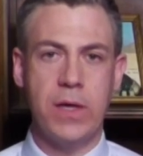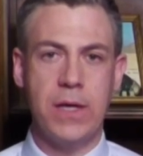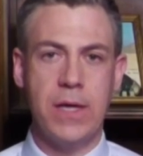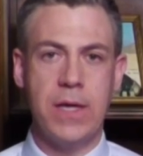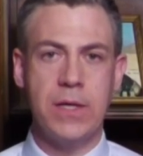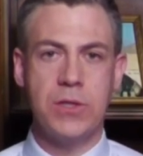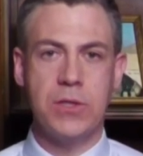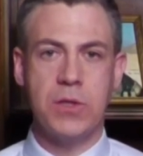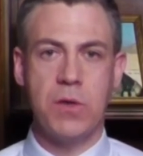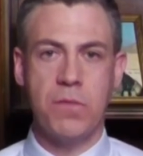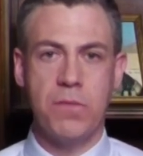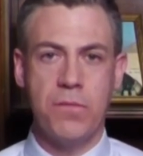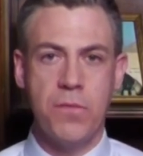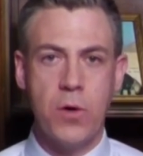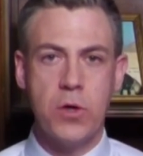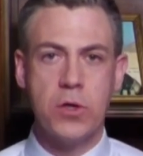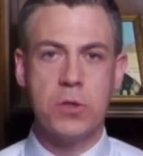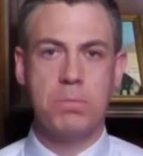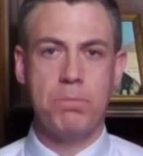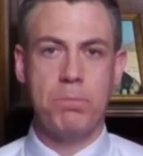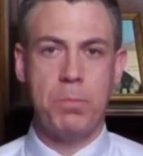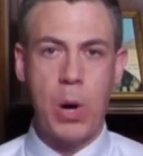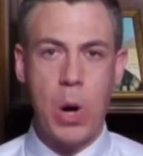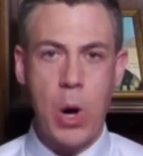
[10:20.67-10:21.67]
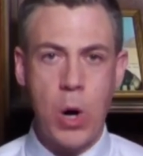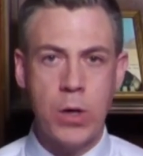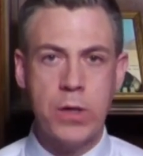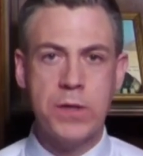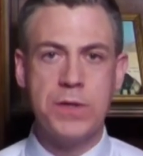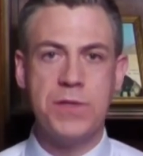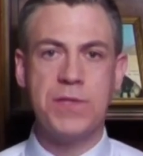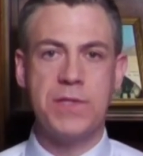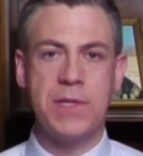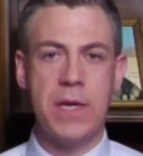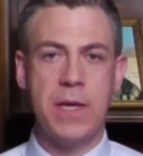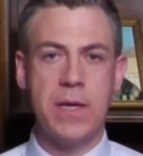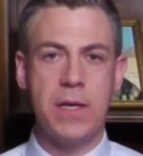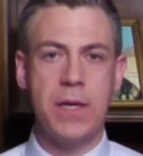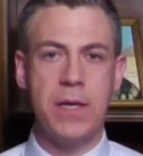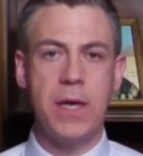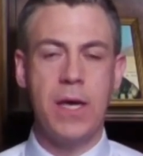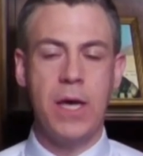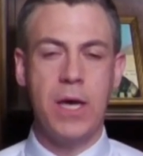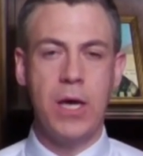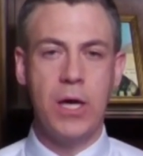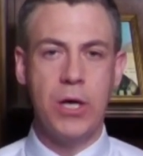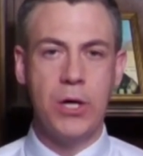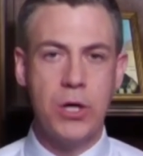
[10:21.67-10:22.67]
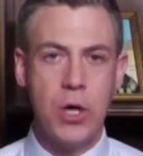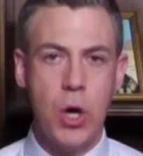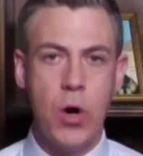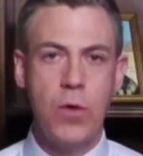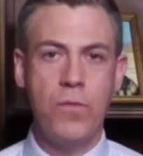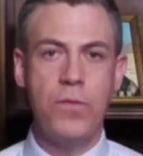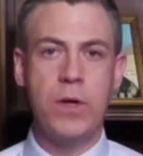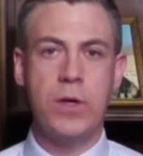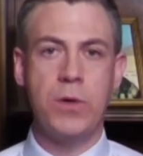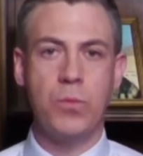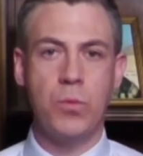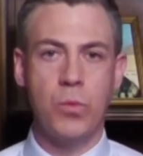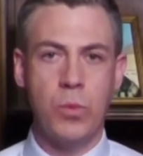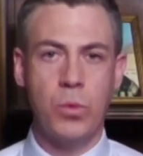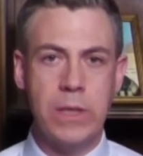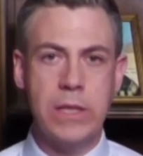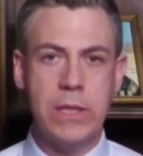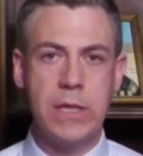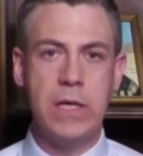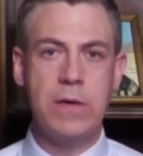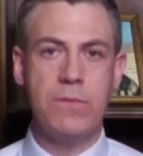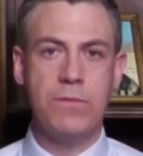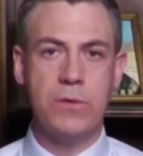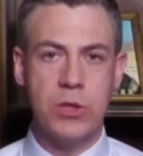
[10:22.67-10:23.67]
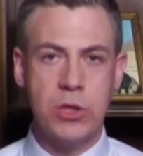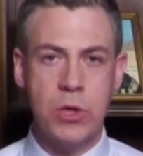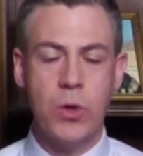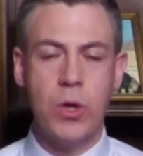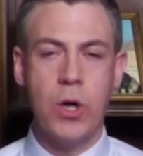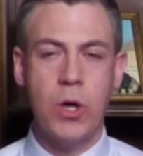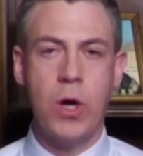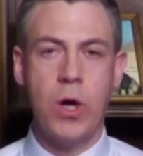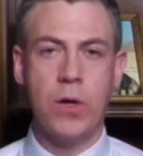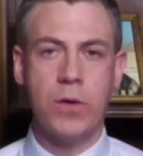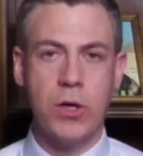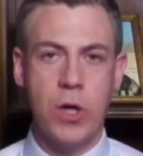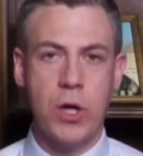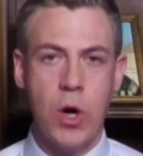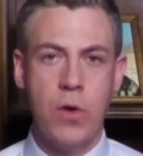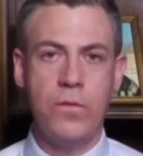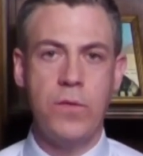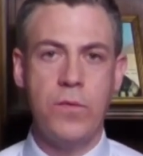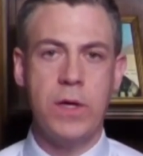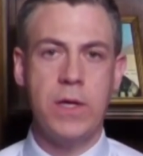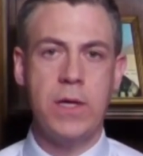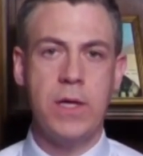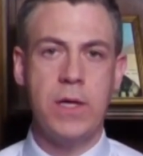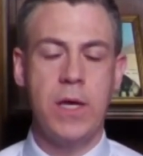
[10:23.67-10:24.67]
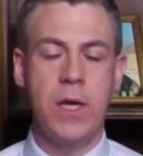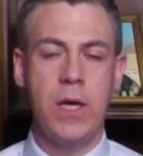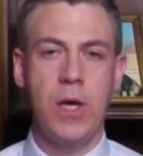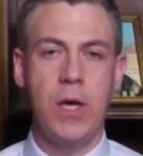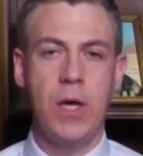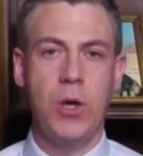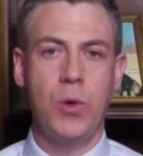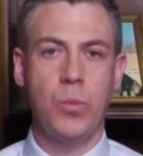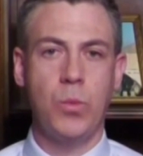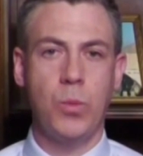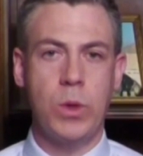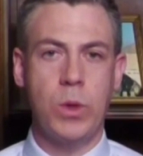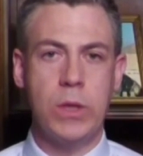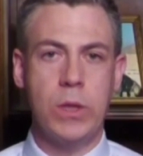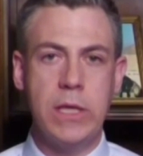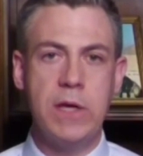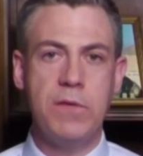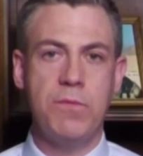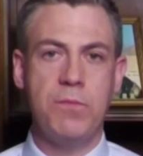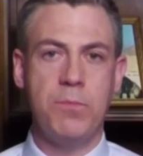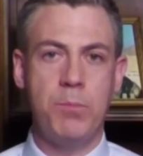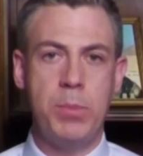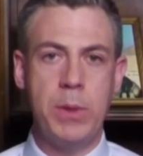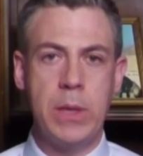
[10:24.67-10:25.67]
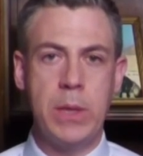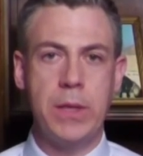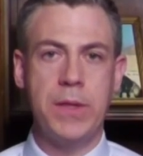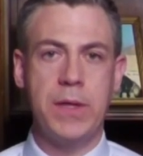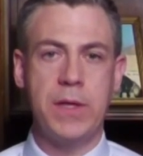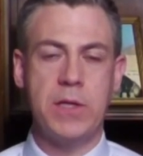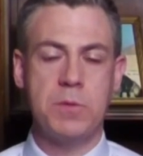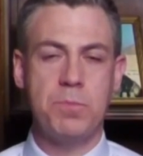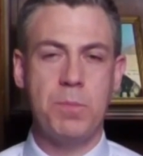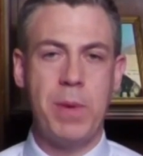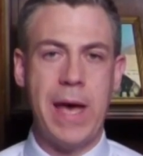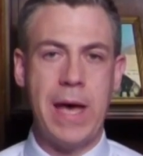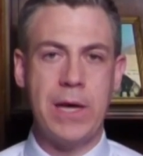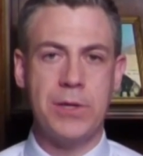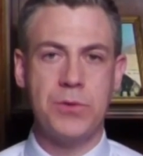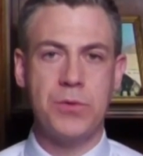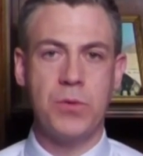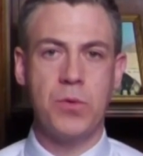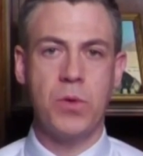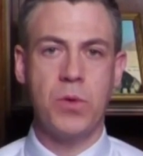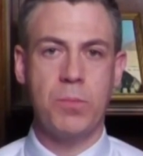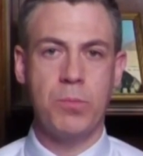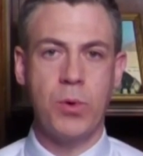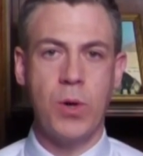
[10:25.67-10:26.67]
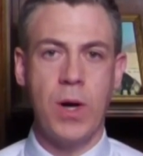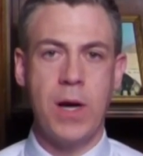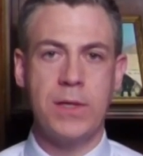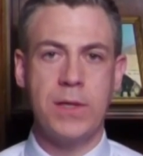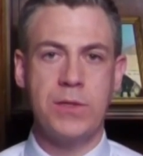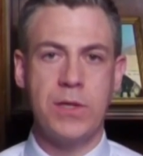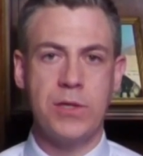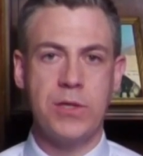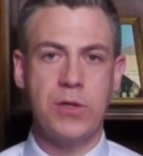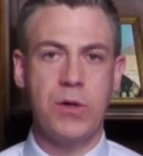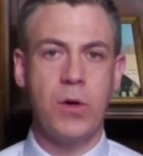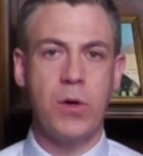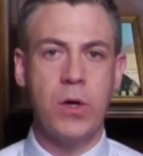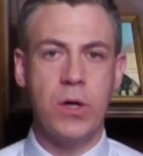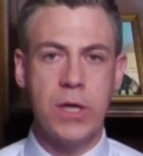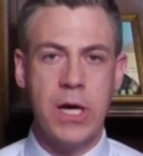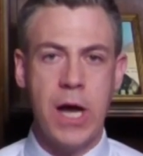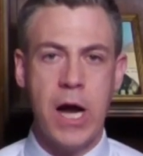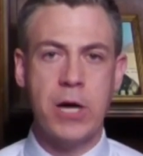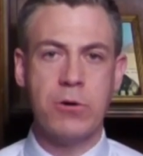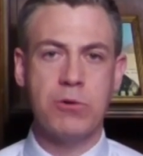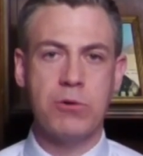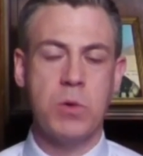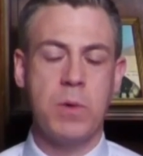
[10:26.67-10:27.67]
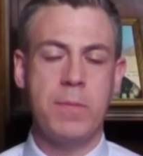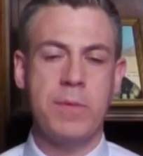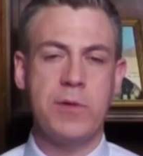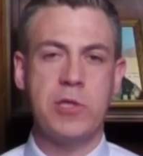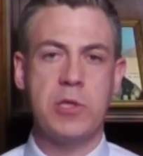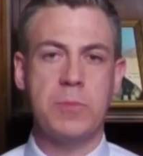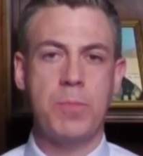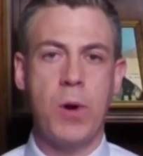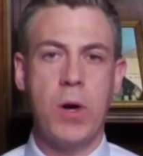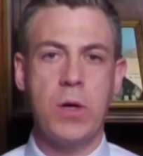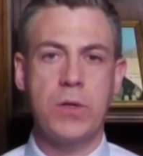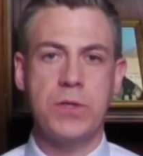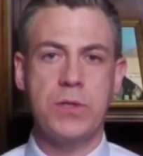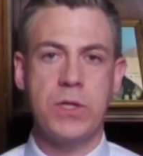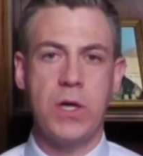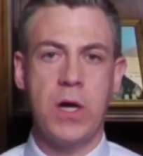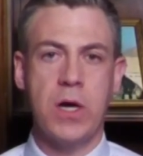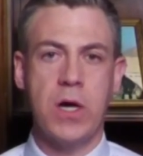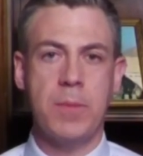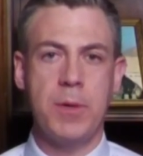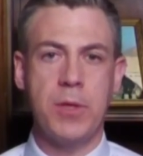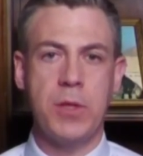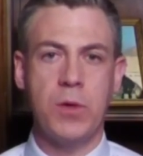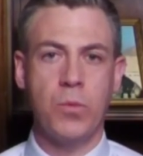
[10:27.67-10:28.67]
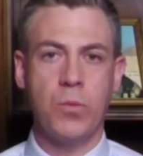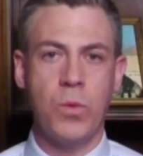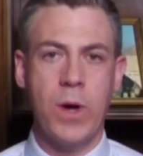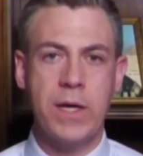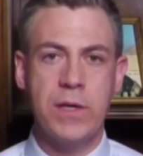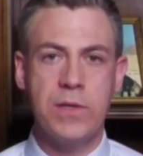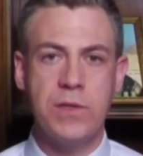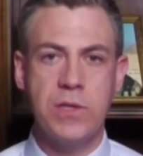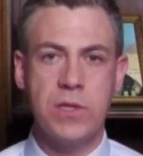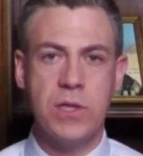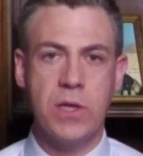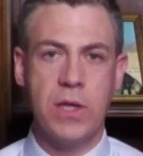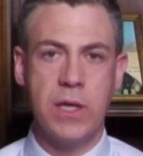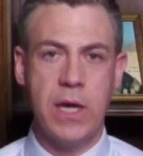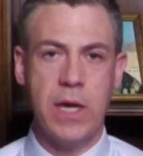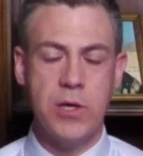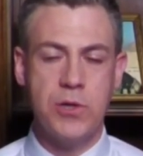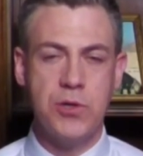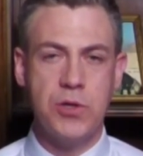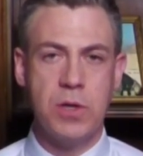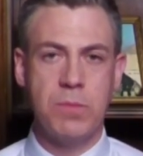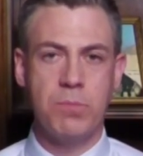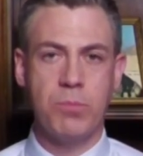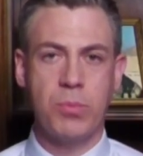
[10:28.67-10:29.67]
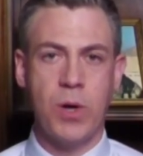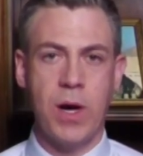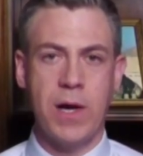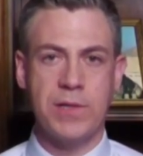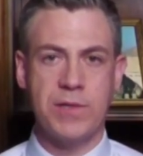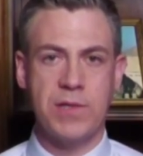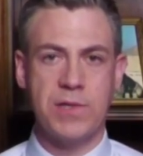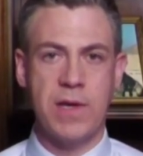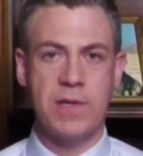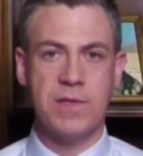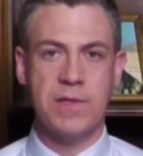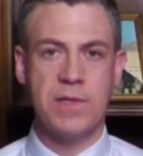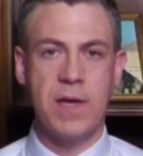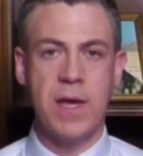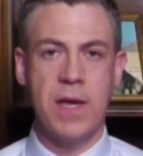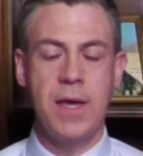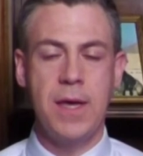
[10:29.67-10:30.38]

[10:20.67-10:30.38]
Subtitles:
It's the first partisan COVID relief, so-called COVID relief bill that has passed through the process. You heard Congresswoman Sparks talk about the reconciliation process.